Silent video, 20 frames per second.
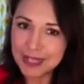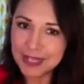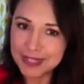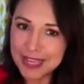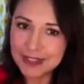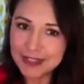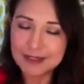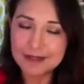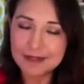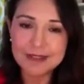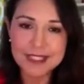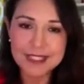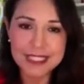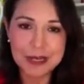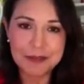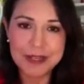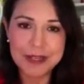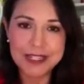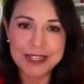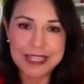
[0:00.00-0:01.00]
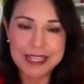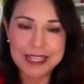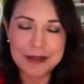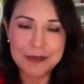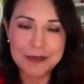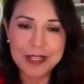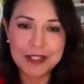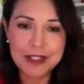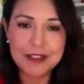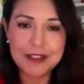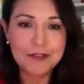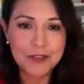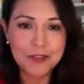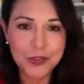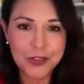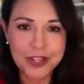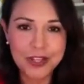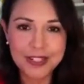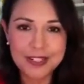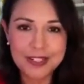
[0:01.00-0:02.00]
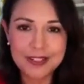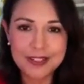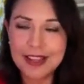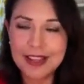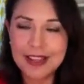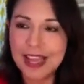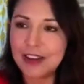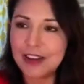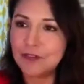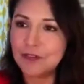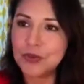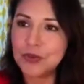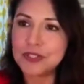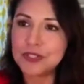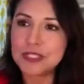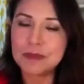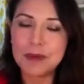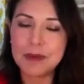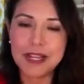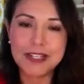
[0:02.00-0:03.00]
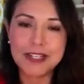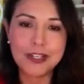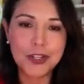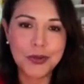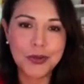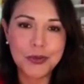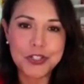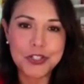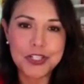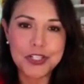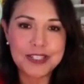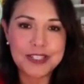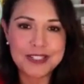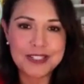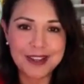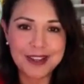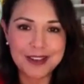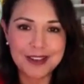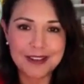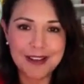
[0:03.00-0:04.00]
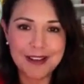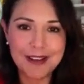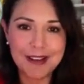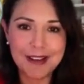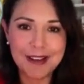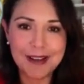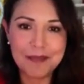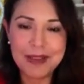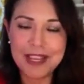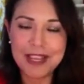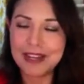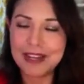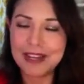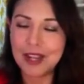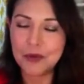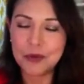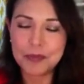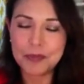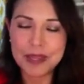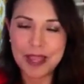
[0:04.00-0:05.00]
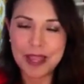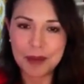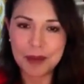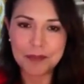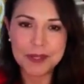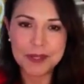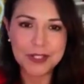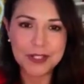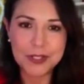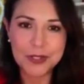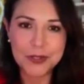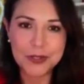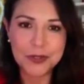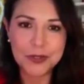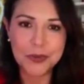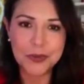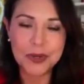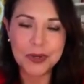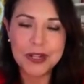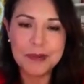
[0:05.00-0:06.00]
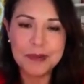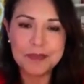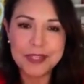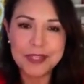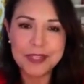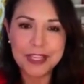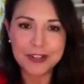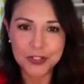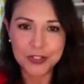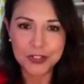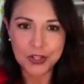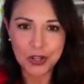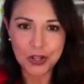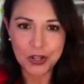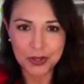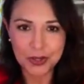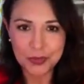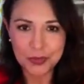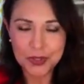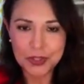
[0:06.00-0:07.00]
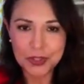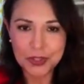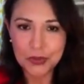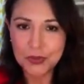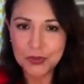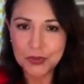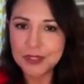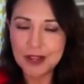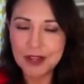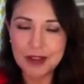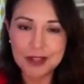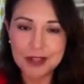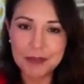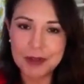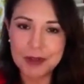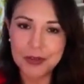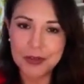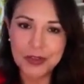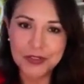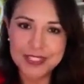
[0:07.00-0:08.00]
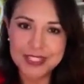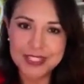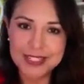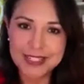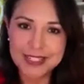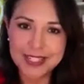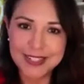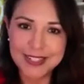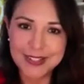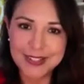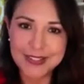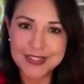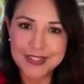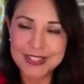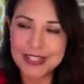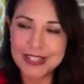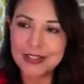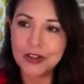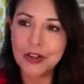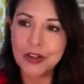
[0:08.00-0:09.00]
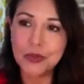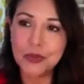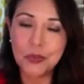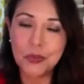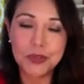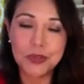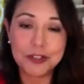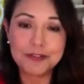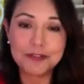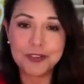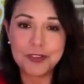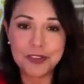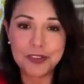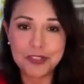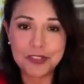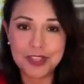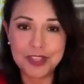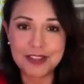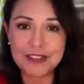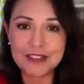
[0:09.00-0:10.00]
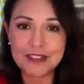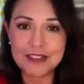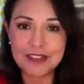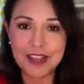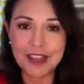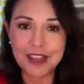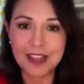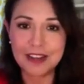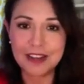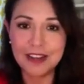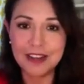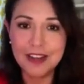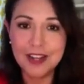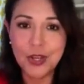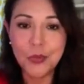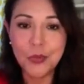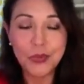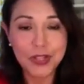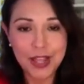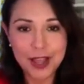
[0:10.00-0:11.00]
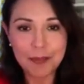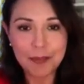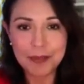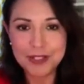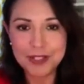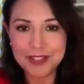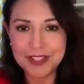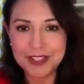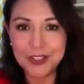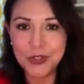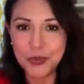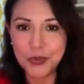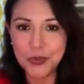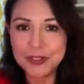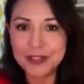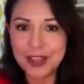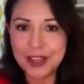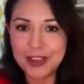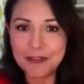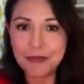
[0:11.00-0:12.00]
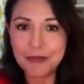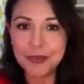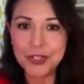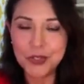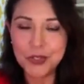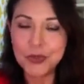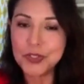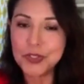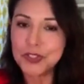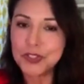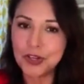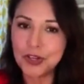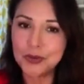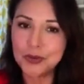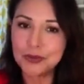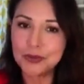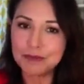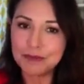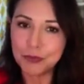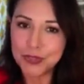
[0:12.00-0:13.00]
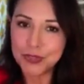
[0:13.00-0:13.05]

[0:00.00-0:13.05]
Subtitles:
again, send me an email, veronica@focusedmindcoach.com, and I will be happy to get on a call with you and talk about all the details and all the wonderful things that will happen in your life when you start